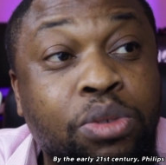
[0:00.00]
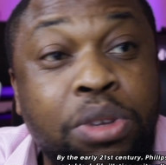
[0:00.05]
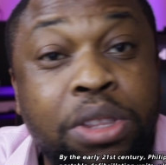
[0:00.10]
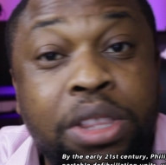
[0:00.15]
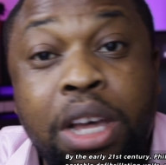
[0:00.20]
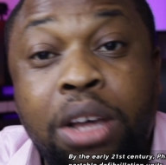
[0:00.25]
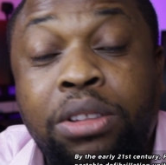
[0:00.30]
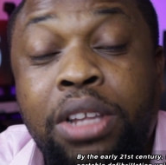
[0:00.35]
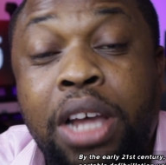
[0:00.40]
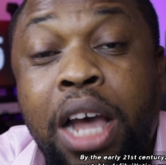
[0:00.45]

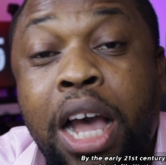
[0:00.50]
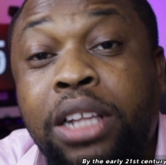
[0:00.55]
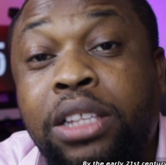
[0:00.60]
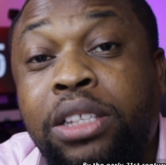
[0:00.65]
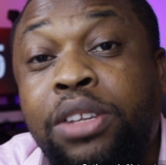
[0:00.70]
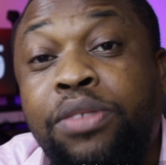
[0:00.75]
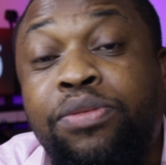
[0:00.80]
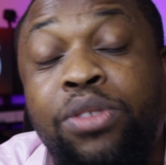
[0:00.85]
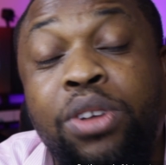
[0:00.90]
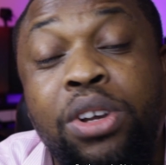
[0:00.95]
without the
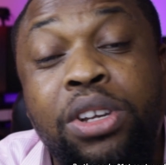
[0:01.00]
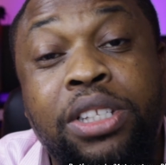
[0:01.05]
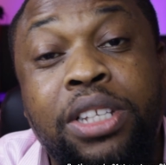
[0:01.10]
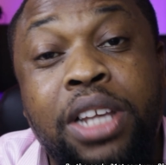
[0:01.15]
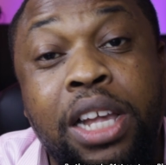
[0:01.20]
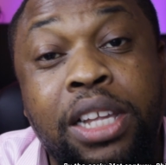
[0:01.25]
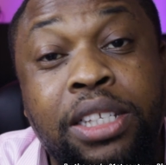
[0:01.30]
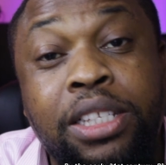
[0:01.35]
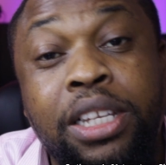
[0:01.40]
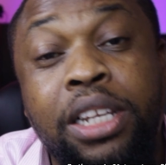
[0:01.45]
active noise
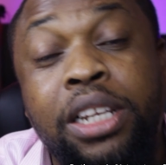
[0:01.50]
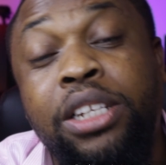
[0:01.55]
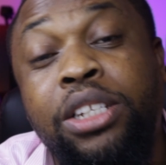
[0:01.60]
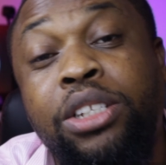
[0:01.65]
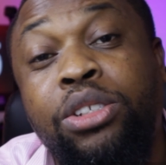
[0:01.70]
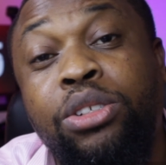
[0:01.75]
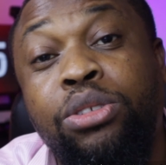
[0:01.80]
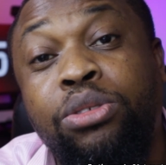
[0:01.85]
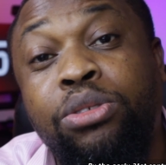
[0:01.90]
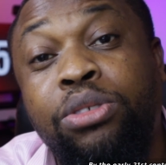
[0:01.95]

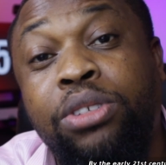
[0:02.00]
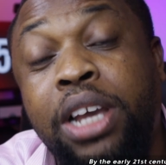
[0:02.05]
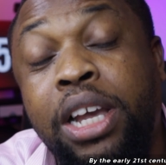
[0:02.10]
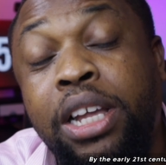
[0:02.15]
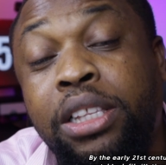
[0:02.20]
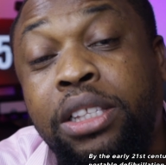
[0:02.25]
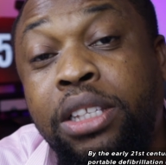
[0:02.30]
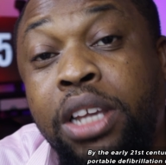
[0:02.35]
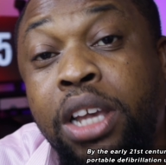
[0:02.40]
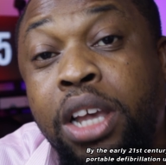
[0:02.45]
cancelling, you
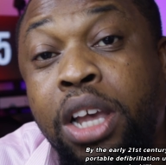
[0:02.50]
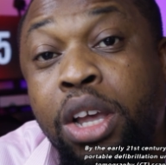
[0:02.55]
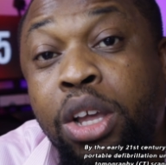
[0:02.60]
get